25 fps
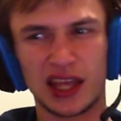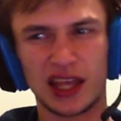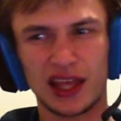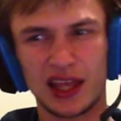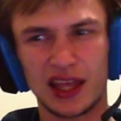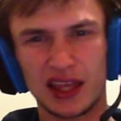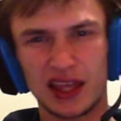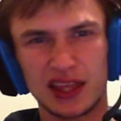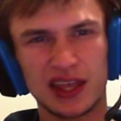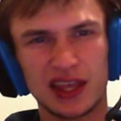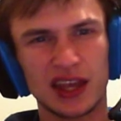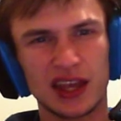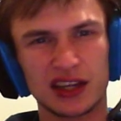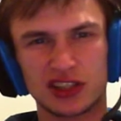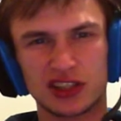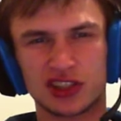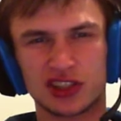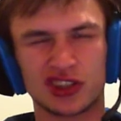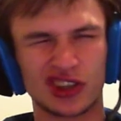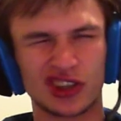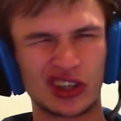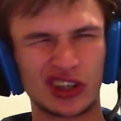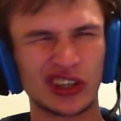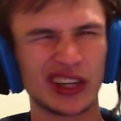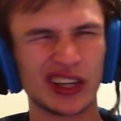Yeah,
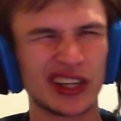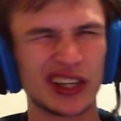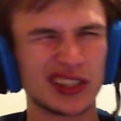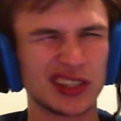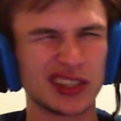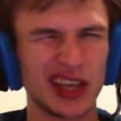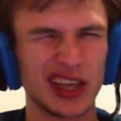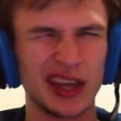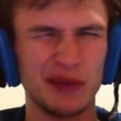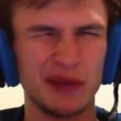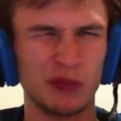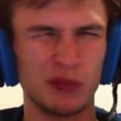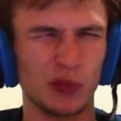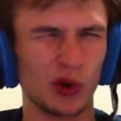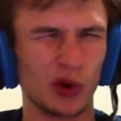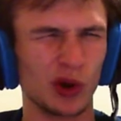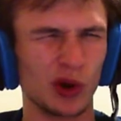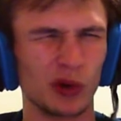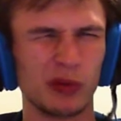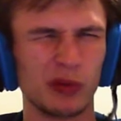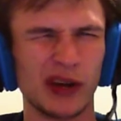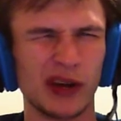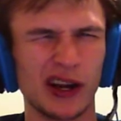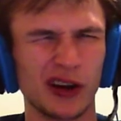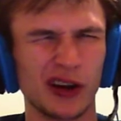sure, it's a more
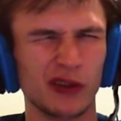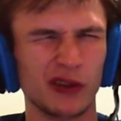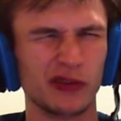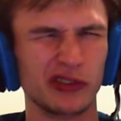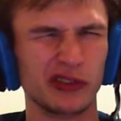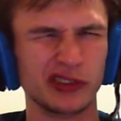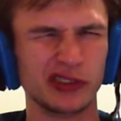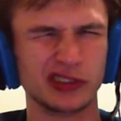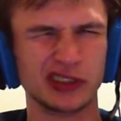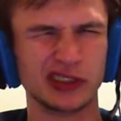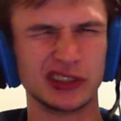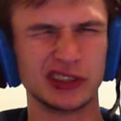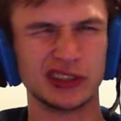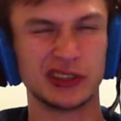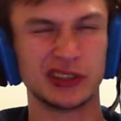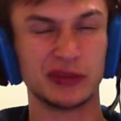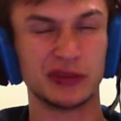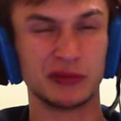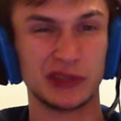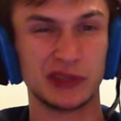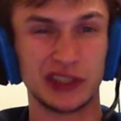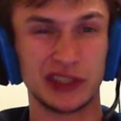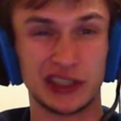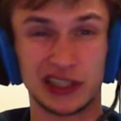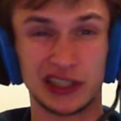powerful system
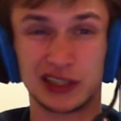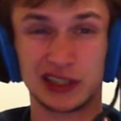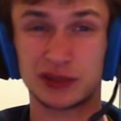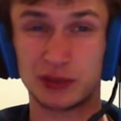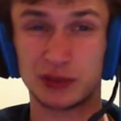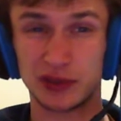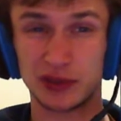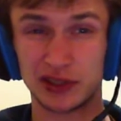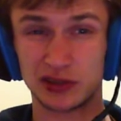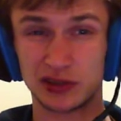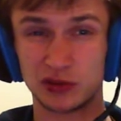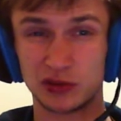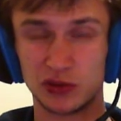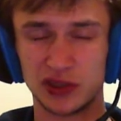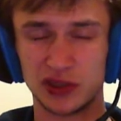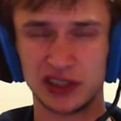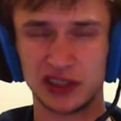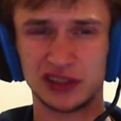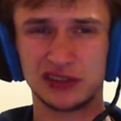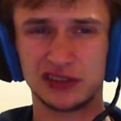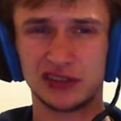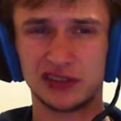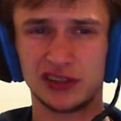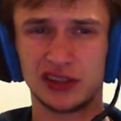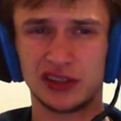than an Xbox
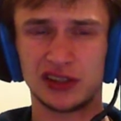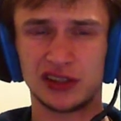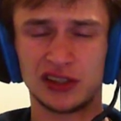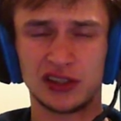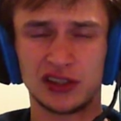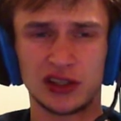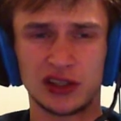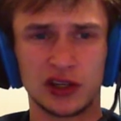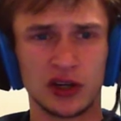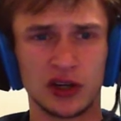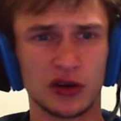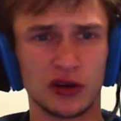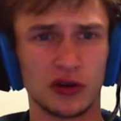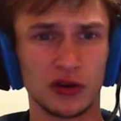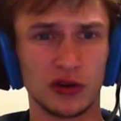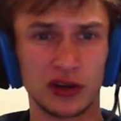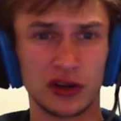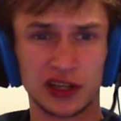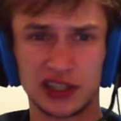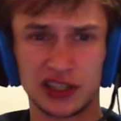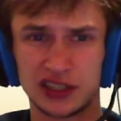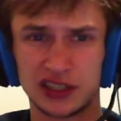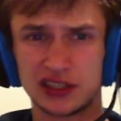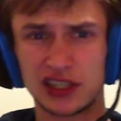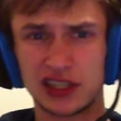One or a
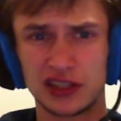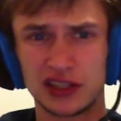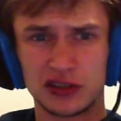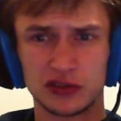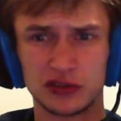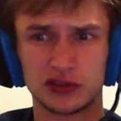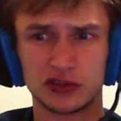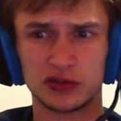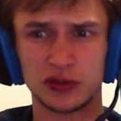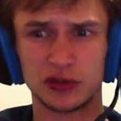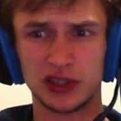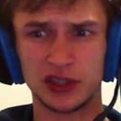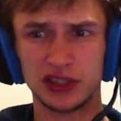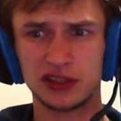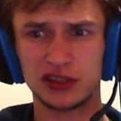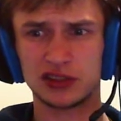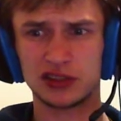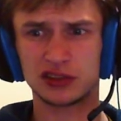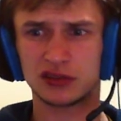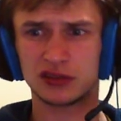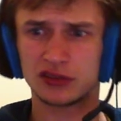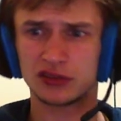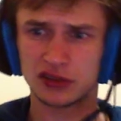Nintendo Switch.